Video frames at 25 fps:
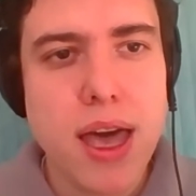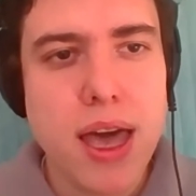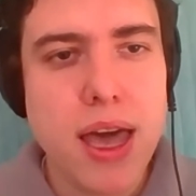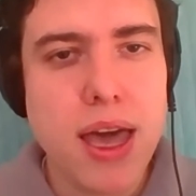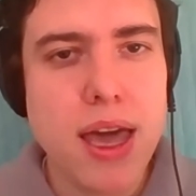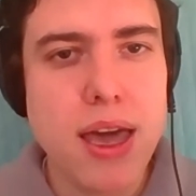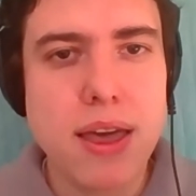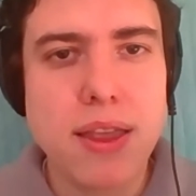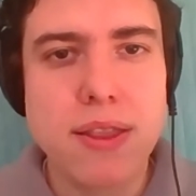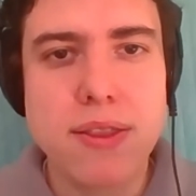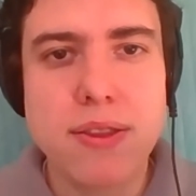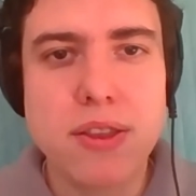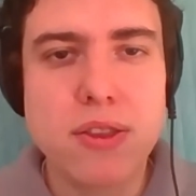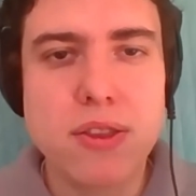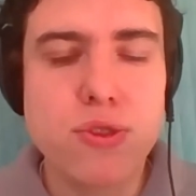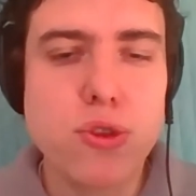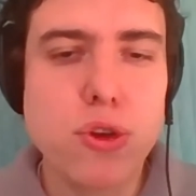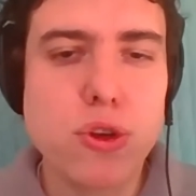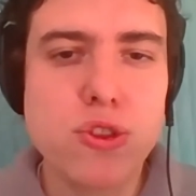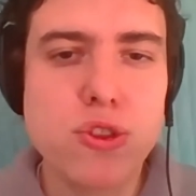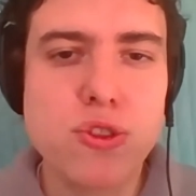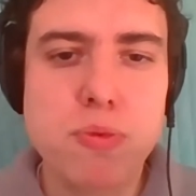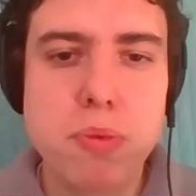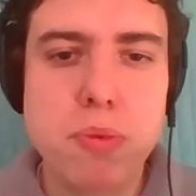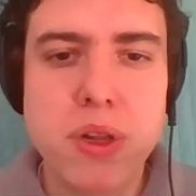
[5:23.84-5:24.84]
And in
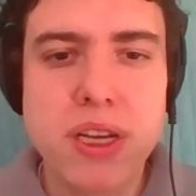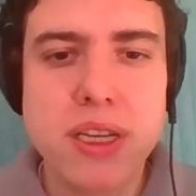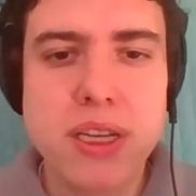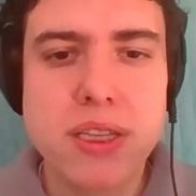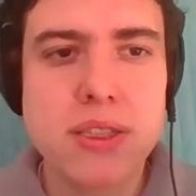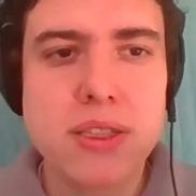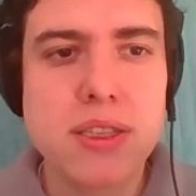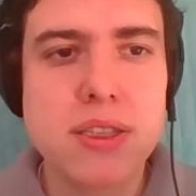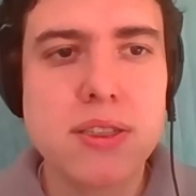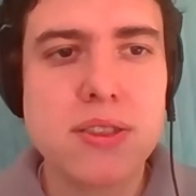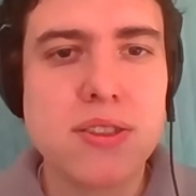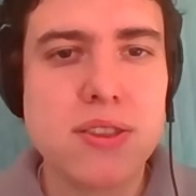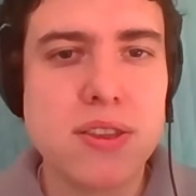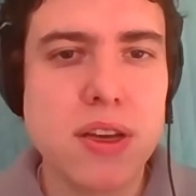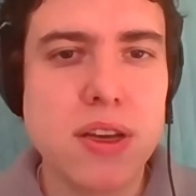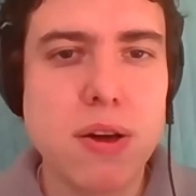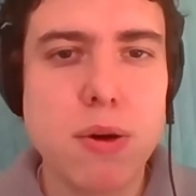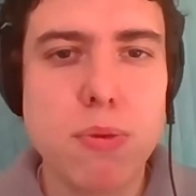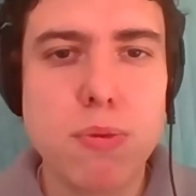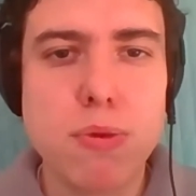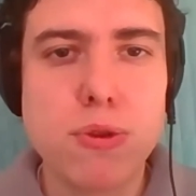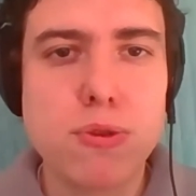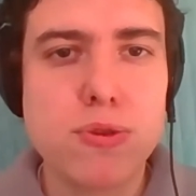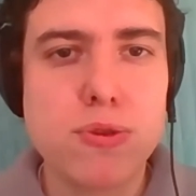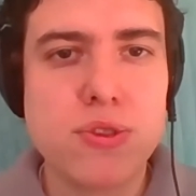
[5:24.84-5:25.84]
those places,
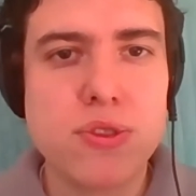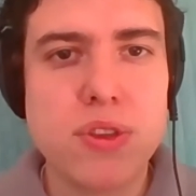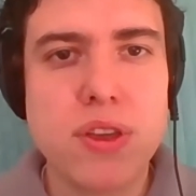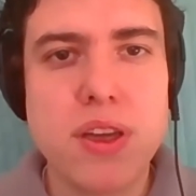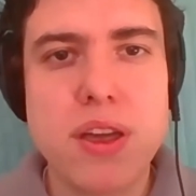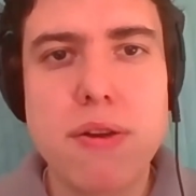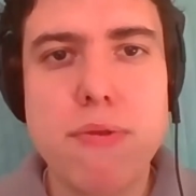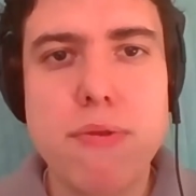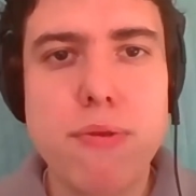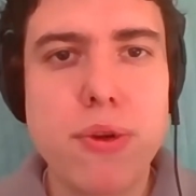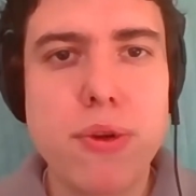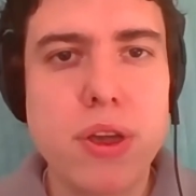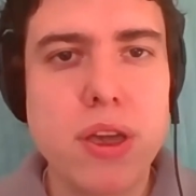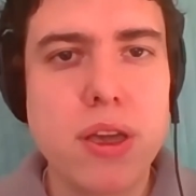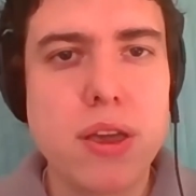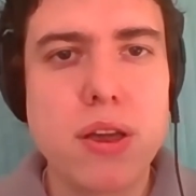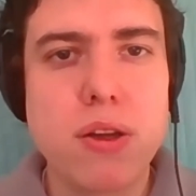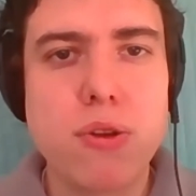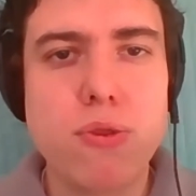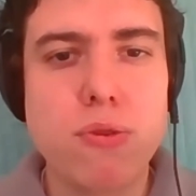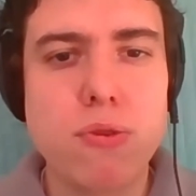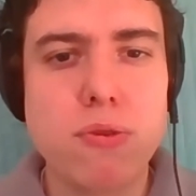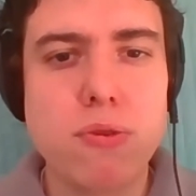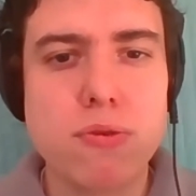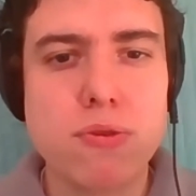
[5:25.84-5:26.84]
almost
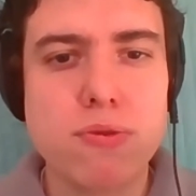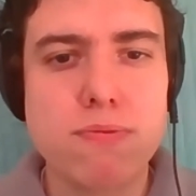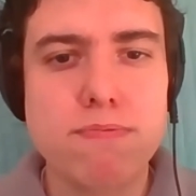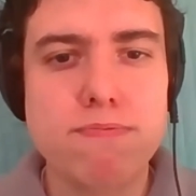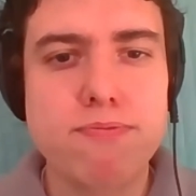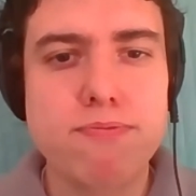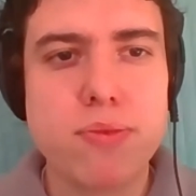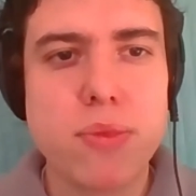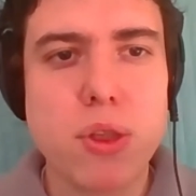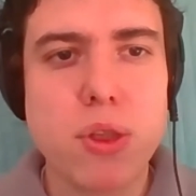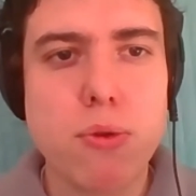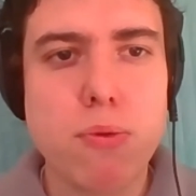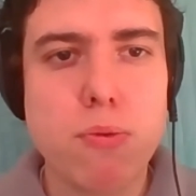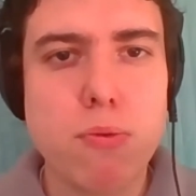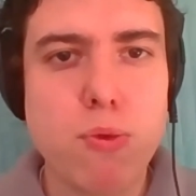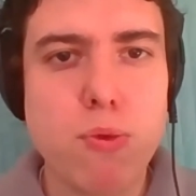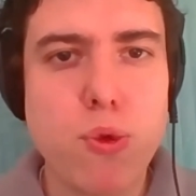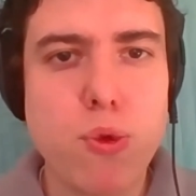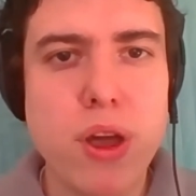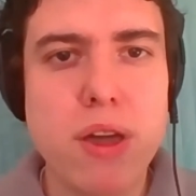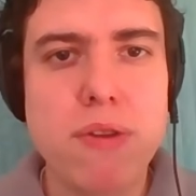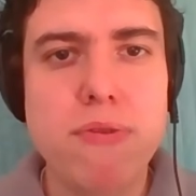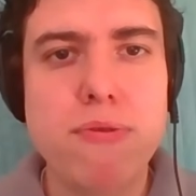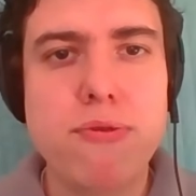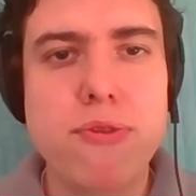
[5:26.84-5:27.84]
every
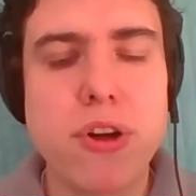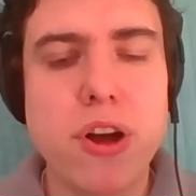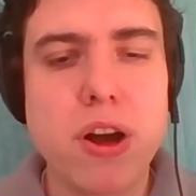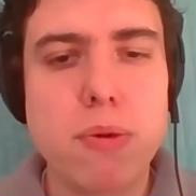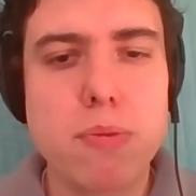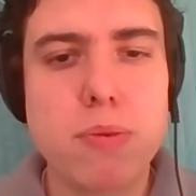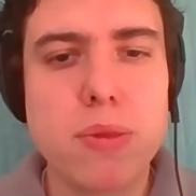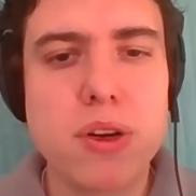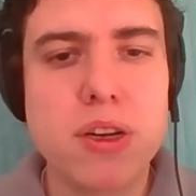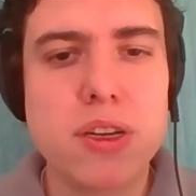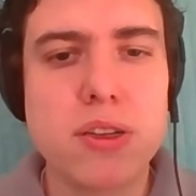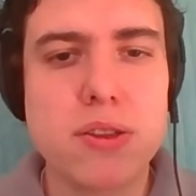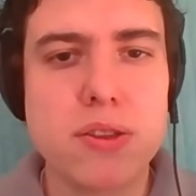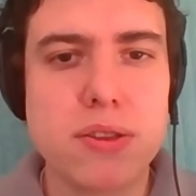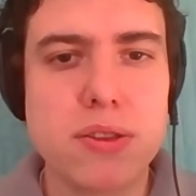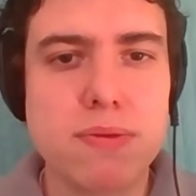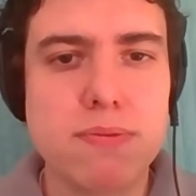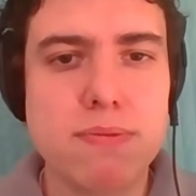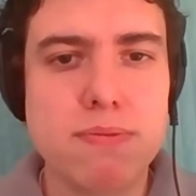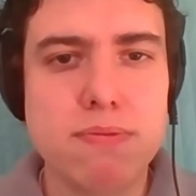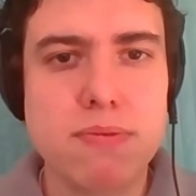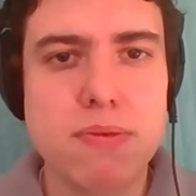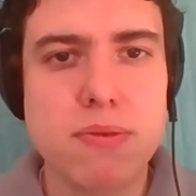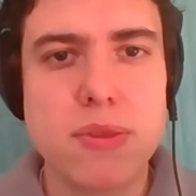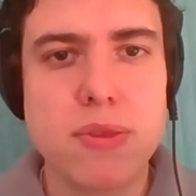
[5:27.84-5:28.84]
grain farmer
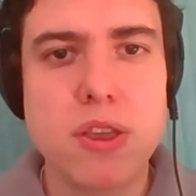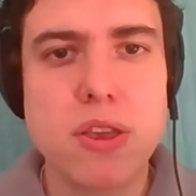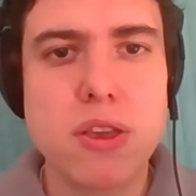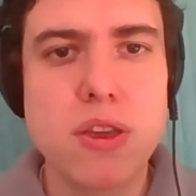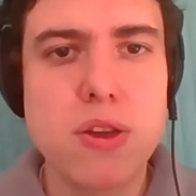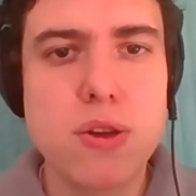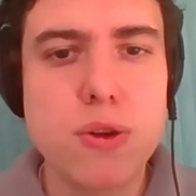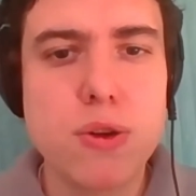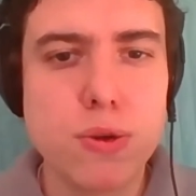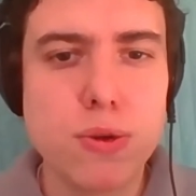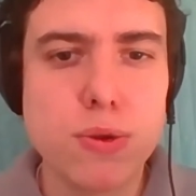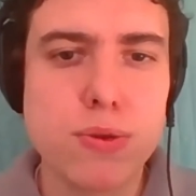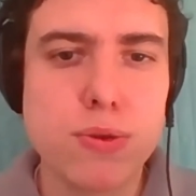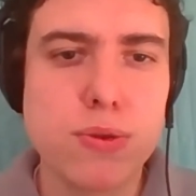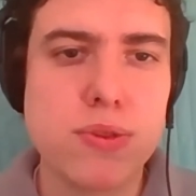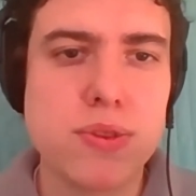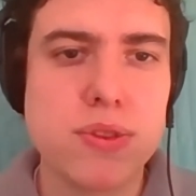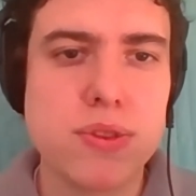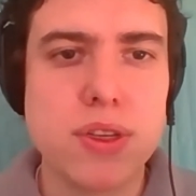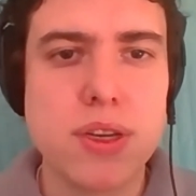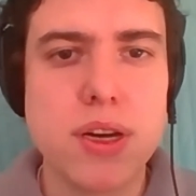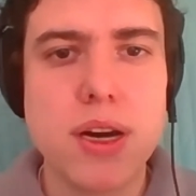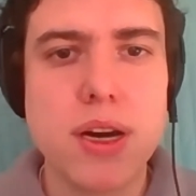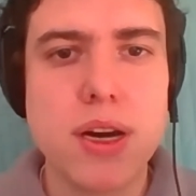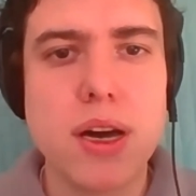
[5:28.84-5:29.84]

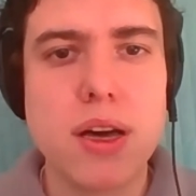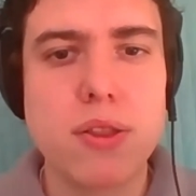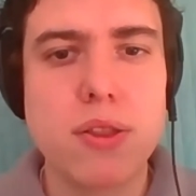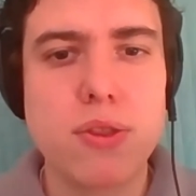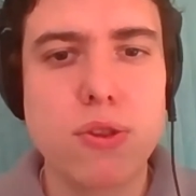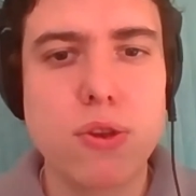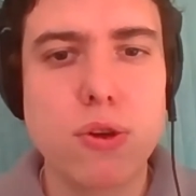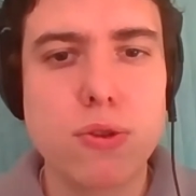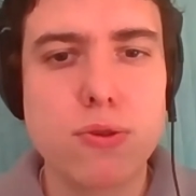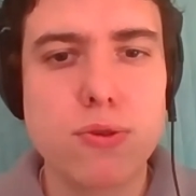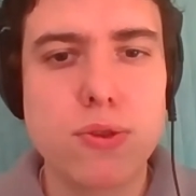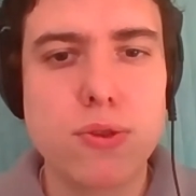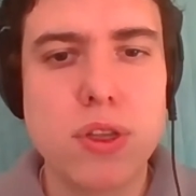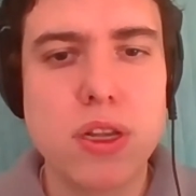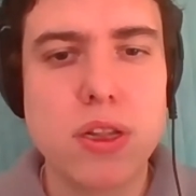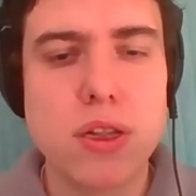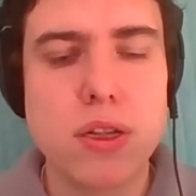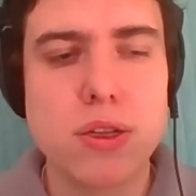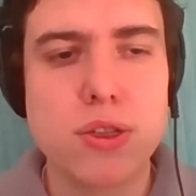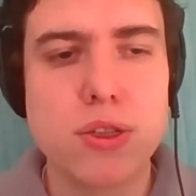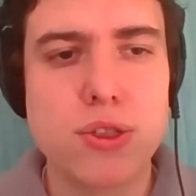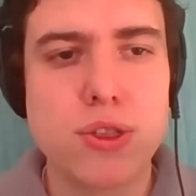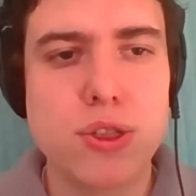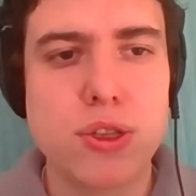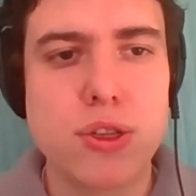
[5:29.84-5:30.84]
use
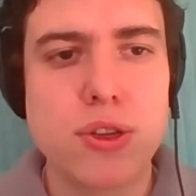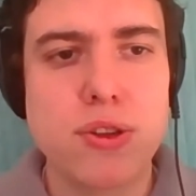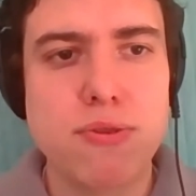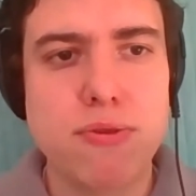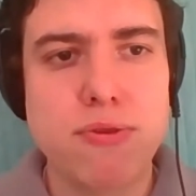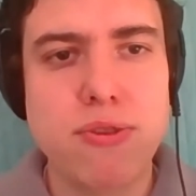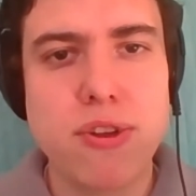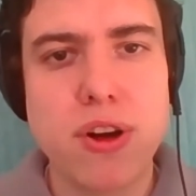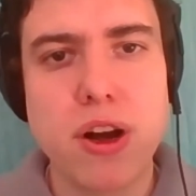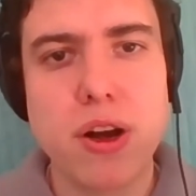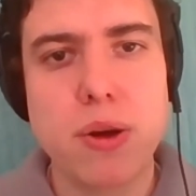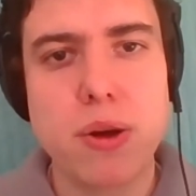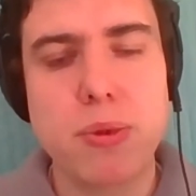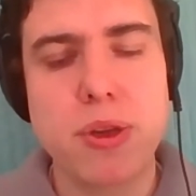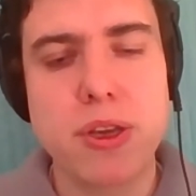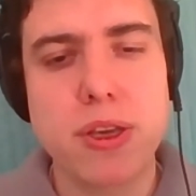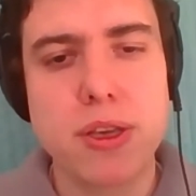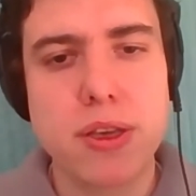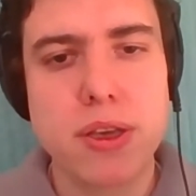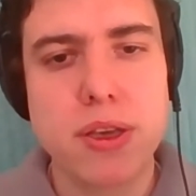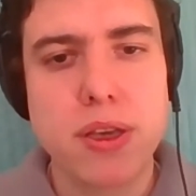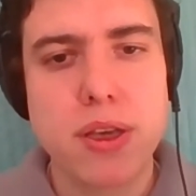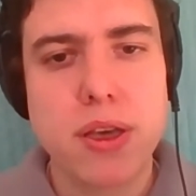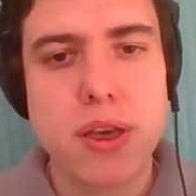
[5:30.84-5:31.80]
no-tillage farming.